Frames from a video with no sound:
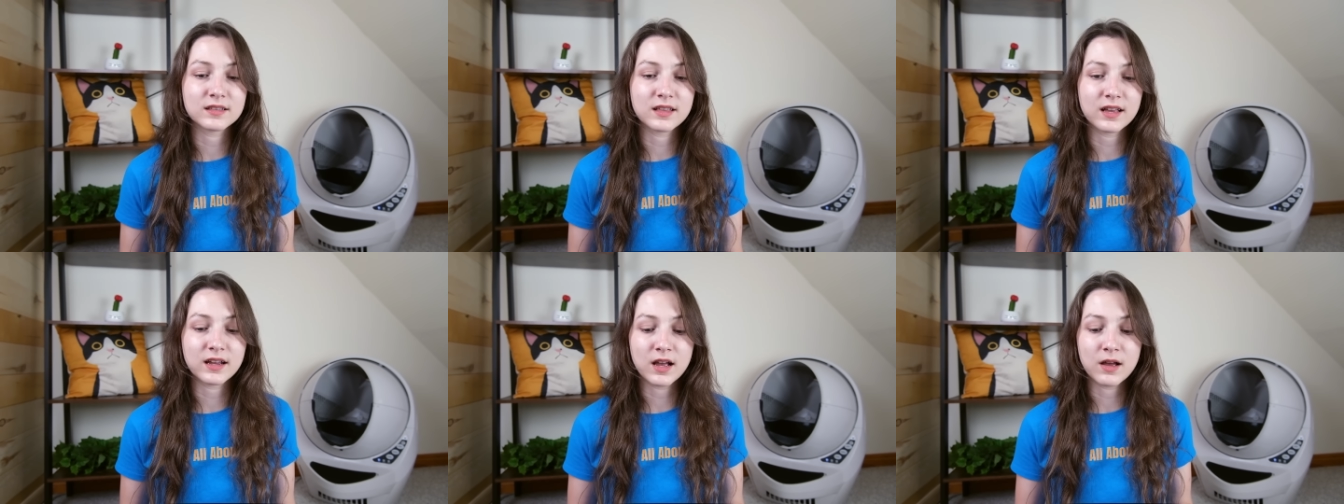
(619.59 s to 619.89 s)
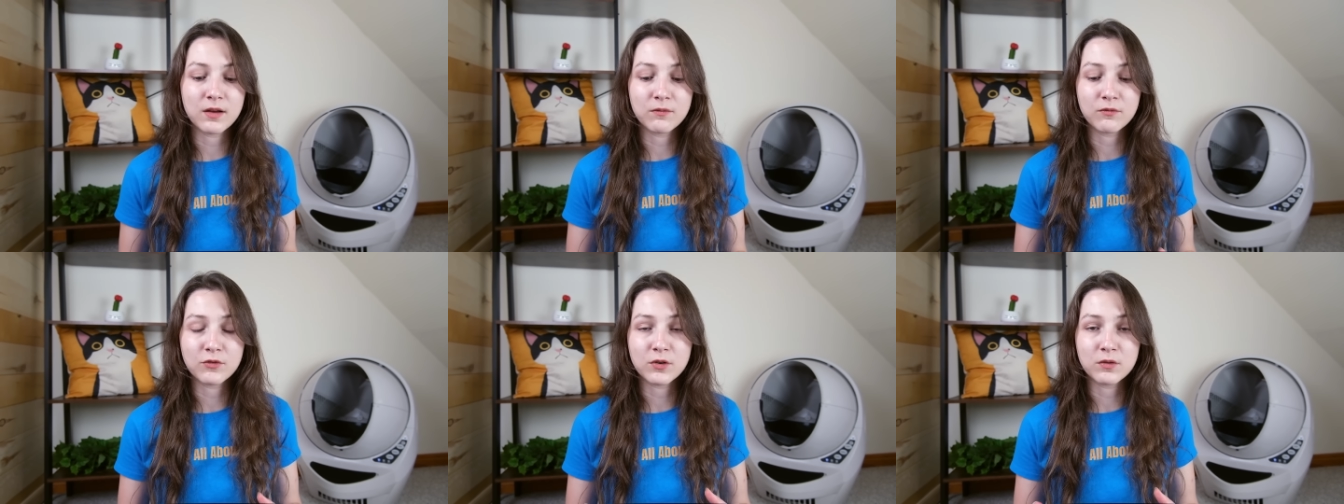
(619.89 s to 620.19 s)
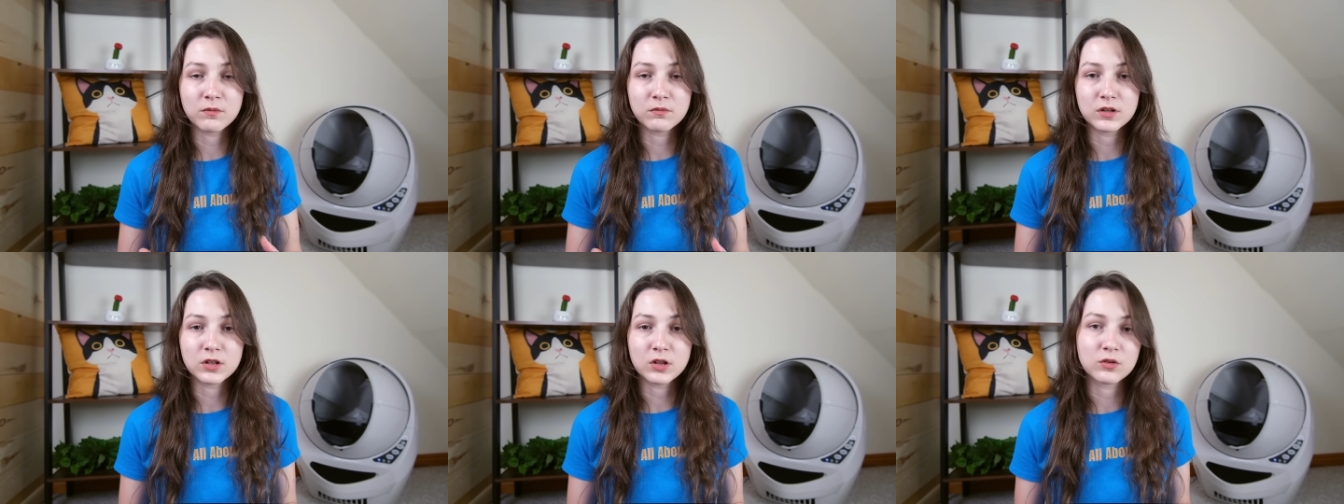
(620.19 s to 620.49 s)
that come
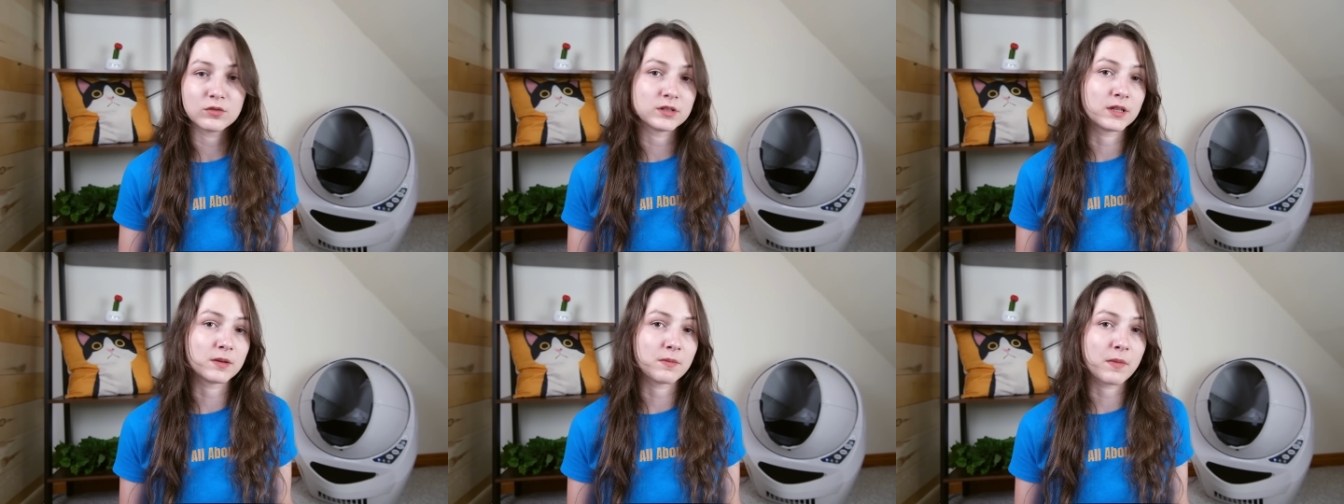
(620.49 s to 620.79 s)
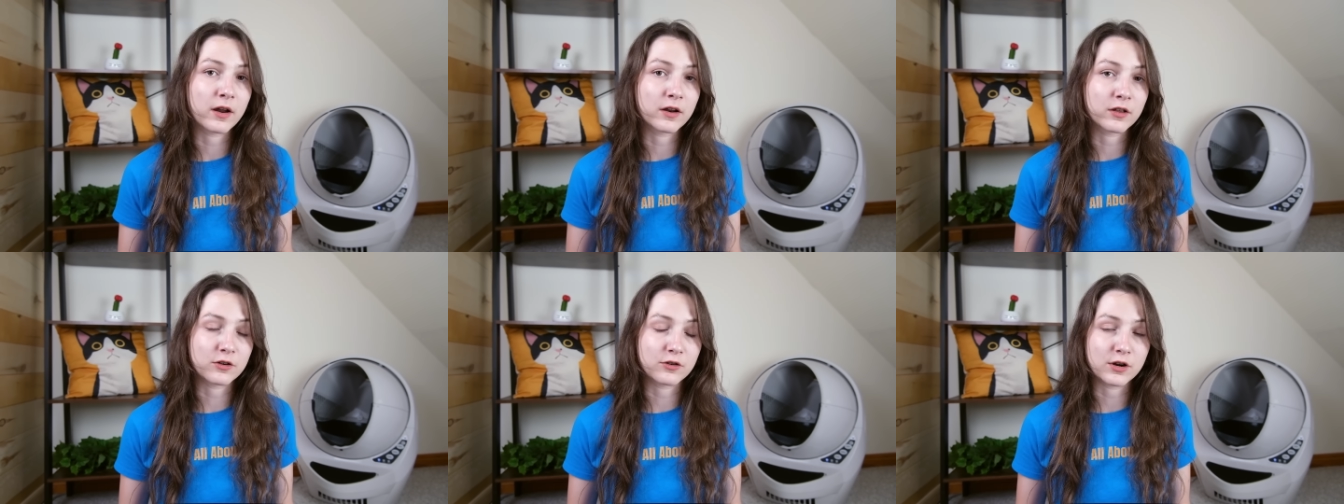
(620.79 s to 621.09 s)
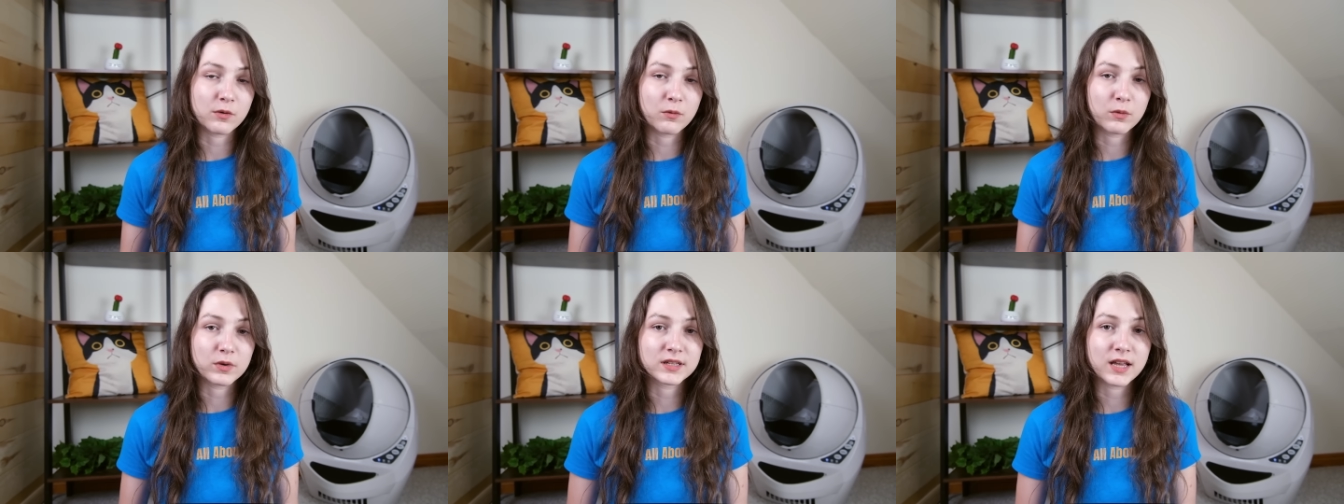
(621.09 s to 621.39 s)
from closely
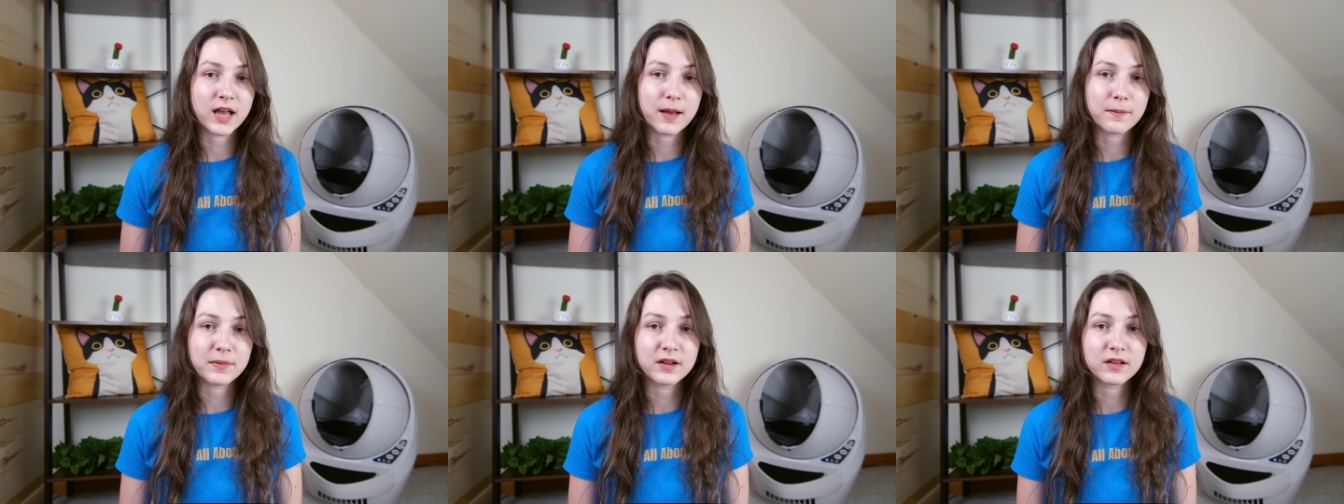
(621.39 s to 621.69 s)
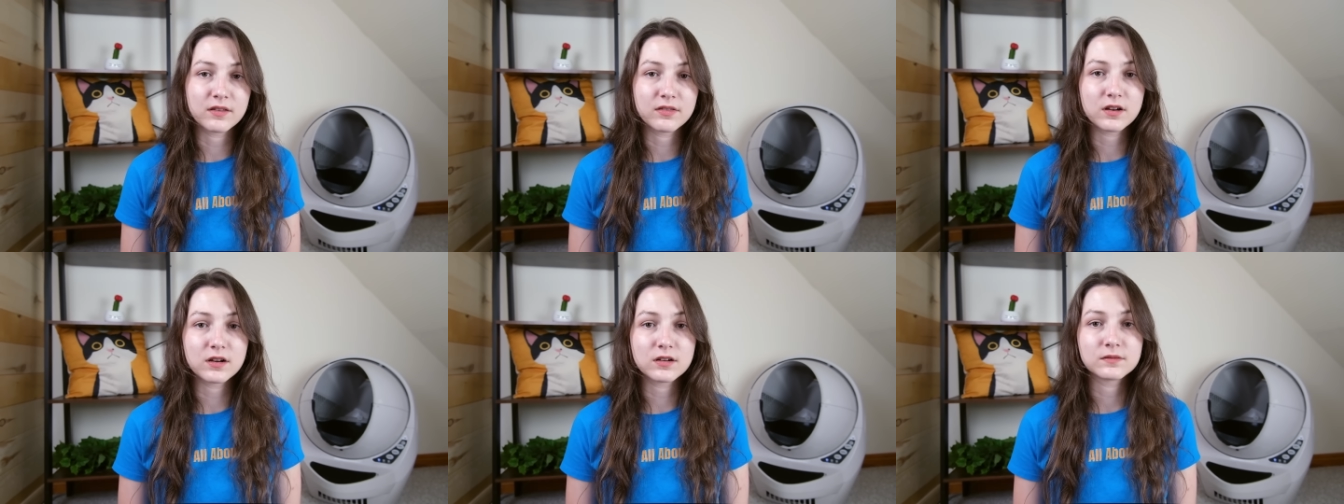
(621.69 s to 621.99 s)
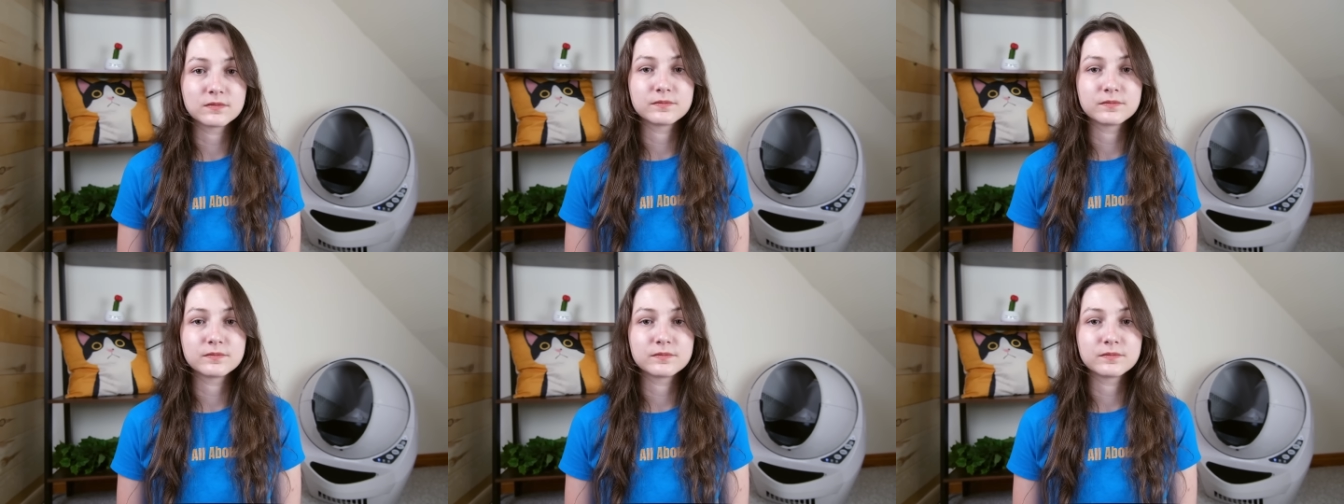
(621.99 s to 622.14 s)
monitoring what's happening there.